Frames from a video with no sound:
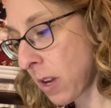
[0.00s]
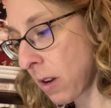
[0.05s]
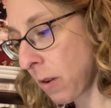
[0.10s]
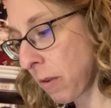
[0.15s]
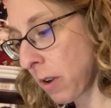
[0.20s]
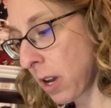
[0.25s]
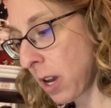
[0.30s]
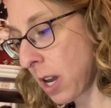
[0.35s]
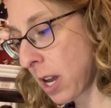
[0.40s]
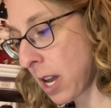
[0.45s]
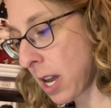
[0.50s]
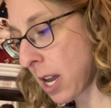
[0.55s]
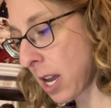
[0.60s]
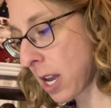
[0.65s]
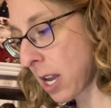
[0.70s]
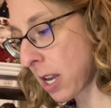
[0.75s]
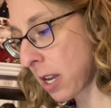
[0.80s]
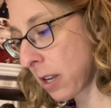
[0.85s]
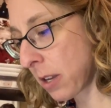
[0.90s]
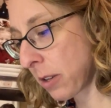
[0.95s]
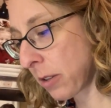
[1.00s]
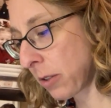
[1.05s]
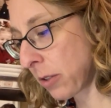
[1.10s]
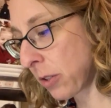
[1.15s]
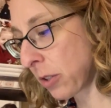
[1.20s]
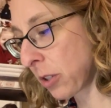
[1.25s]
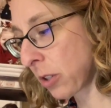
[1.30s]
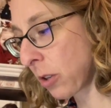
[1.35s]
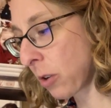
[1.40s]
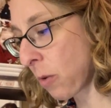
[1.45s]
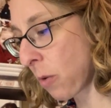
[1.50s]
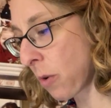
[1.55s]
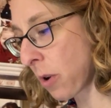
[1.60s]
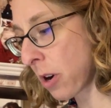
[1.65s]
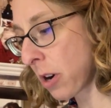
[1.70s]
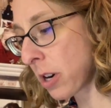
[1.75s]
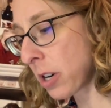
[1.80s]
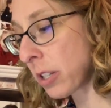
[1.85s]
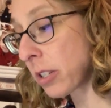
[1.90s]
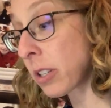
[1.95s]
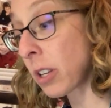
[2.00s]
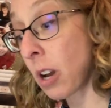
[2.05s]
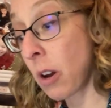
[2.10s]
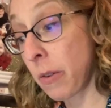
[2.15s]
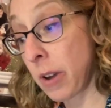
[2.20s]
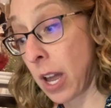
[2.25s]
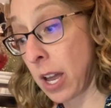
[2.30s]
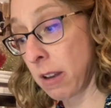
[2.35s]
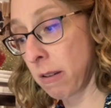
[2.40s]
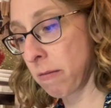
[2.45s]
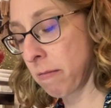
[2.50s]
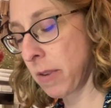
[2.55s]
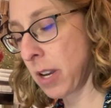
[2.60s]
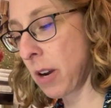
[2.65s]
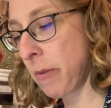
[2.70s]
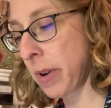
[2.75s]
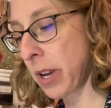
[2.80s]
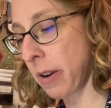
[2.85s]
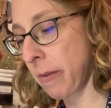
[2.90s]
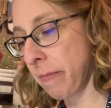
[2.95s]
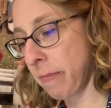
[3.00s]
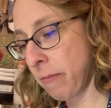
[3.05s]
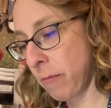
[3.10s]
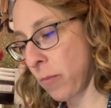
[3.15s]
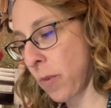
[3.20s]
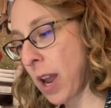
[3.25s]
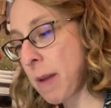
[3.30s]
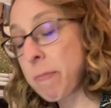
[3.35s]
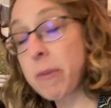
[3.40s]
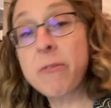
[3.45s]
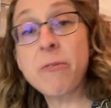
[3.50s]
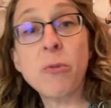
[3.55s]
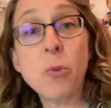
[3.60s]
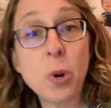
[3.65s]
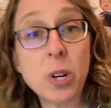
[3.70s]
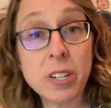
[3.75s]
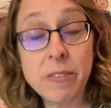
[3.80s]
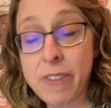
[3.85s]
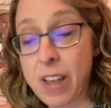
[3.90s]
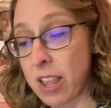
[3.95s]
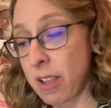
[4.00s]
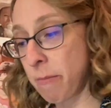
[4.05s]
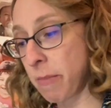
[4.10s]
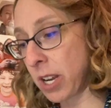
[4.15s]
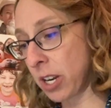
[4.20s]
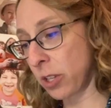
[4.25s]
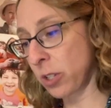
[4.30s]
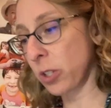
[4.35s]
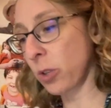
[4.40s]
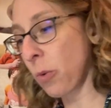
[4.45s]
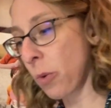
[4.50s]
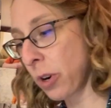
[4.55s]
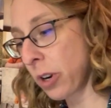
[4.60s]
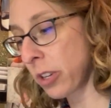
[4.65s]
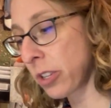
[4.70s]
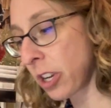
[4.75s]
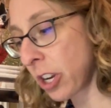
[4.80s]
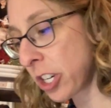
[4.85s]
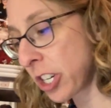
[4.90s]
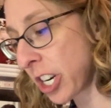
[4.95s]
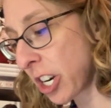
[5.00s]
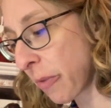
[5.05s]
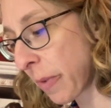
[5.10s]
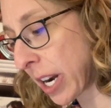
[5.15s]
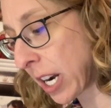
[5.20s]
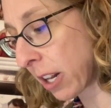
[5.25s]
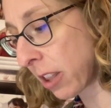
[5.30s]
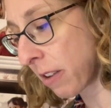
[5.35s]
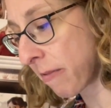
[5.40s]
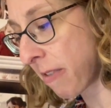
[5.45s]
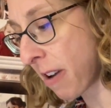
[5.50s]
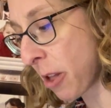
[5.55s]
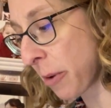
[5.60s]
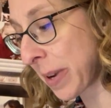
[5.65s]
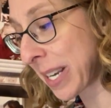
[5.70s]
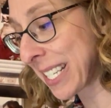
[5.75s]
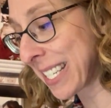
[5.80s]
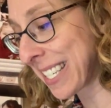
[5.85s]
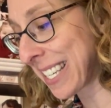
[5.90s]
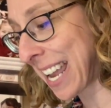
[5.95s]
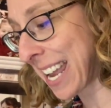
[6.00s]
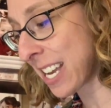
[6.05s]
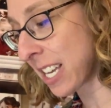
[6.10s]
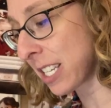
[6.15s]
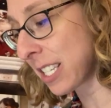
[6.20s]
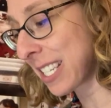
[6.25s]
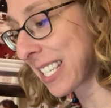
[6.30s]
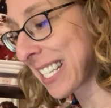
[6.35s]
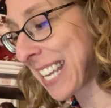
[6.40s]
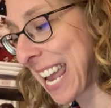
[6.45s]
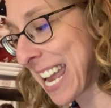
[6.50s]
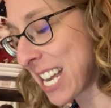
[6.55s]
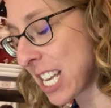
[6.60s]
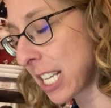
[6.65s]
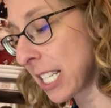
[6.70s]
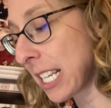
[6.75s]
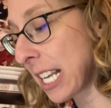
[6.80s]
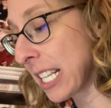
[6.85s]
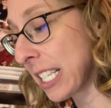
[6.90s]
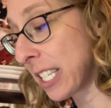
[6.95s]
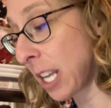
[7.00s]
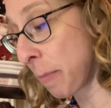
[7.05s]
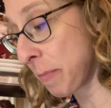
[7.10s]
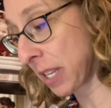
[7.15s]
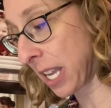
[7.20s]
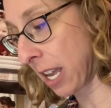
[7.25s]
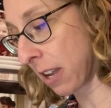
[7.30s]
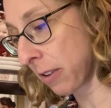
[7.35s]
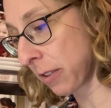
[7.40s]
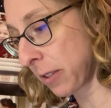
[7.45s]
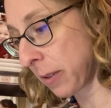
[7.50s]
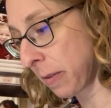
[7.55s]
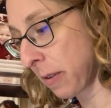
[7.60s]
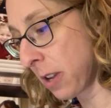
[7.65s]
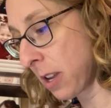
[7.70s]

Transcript: Okay, scores. Okay, here we go. Right before development, scores are generated on the following scales and subscales.